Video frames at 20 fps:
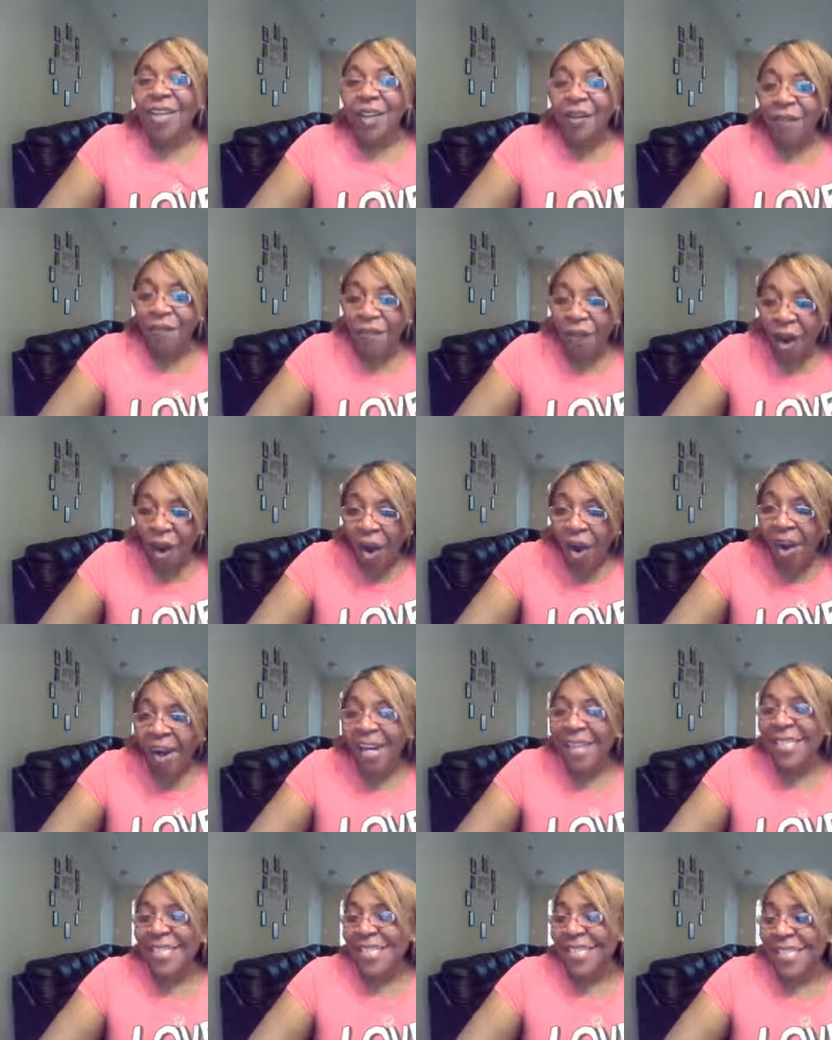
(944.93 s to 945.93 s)

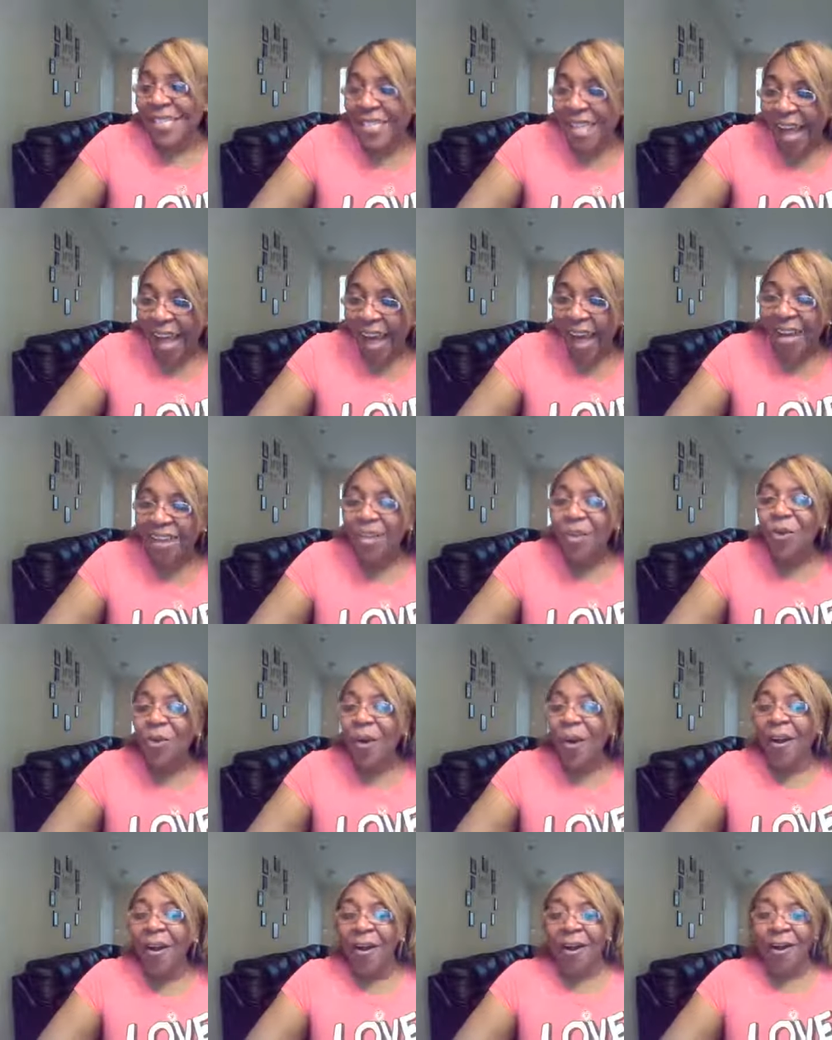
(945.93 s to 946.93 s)
LeVar Scott.
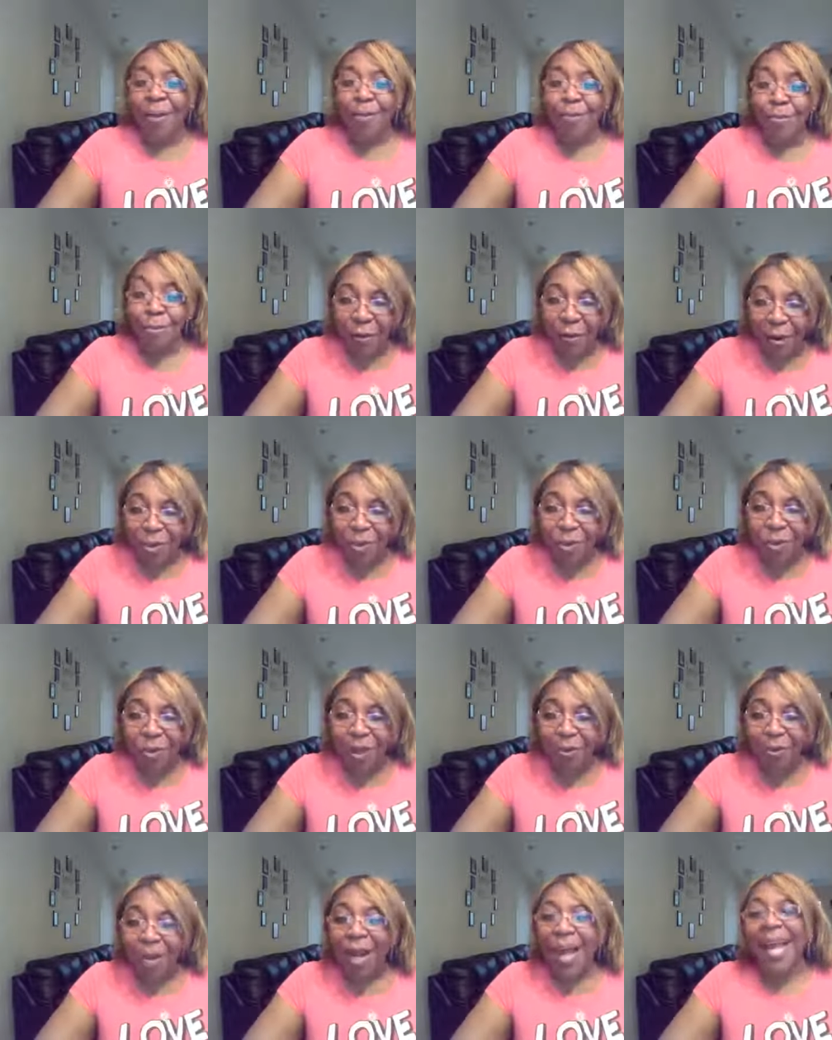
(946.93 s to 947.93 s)
You are a
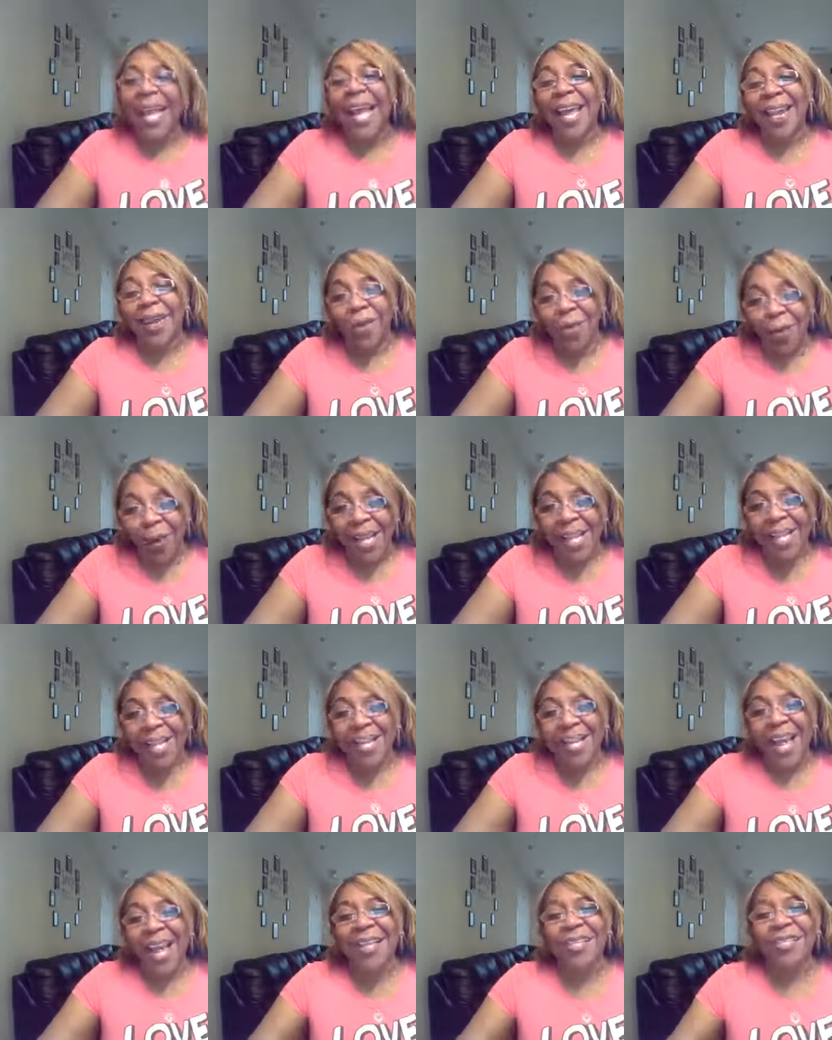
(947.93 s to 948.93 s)
brother. Come on, I gotta
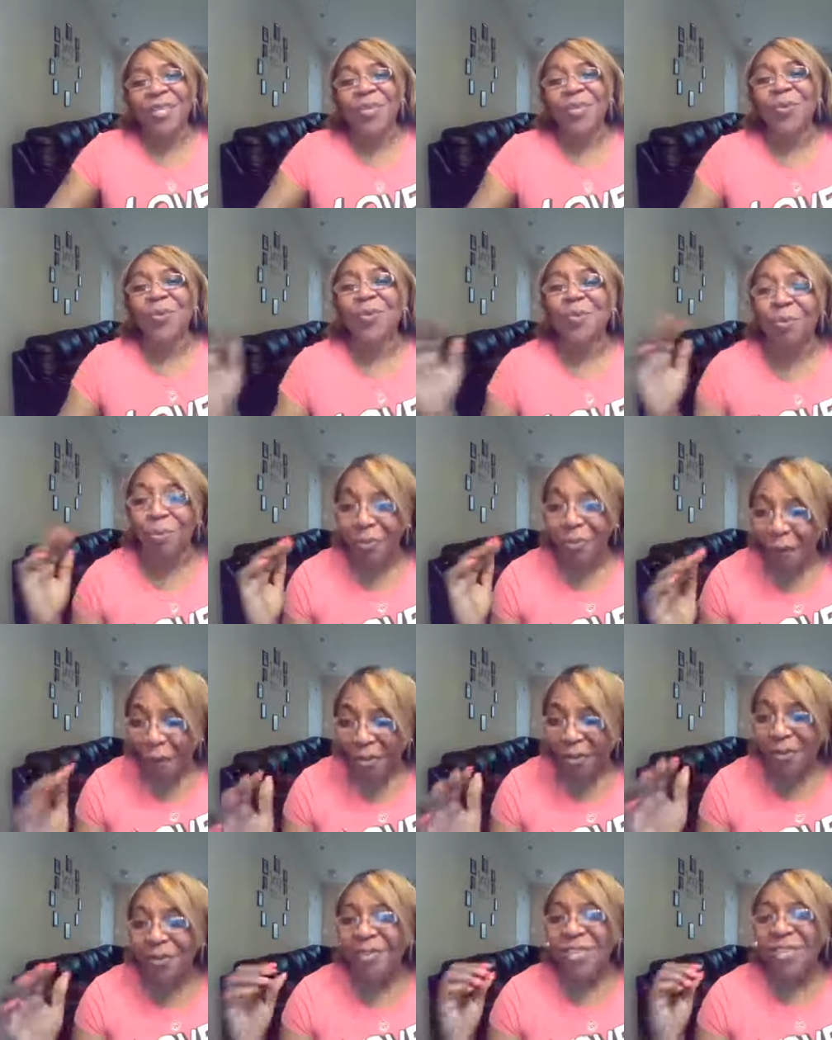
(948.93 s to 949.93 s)
recognize you,
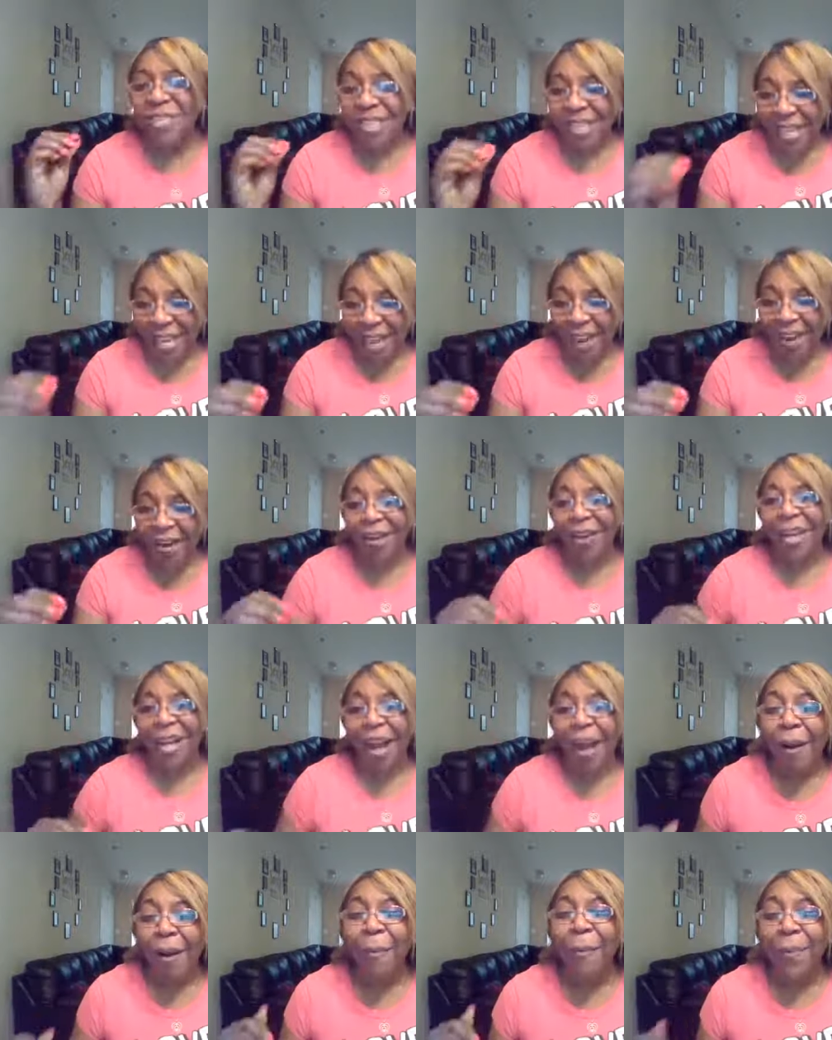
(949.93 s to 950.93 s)
brother Janelle.
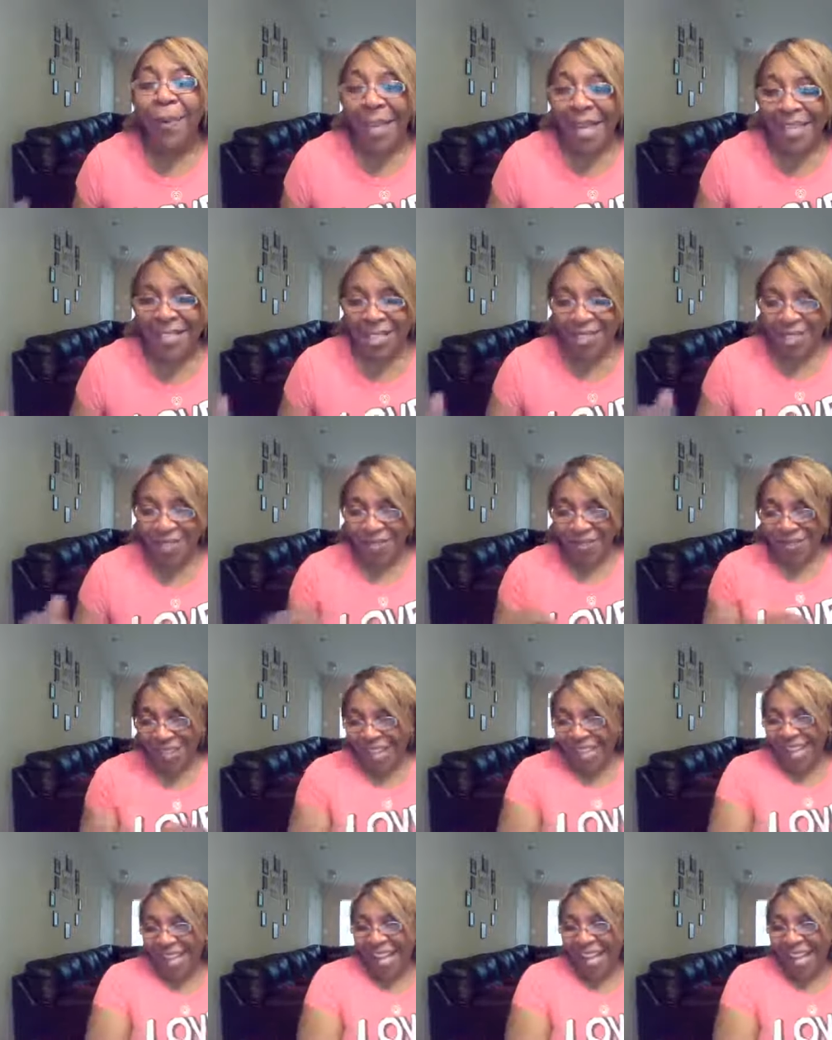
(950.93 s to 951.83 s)
God bless you.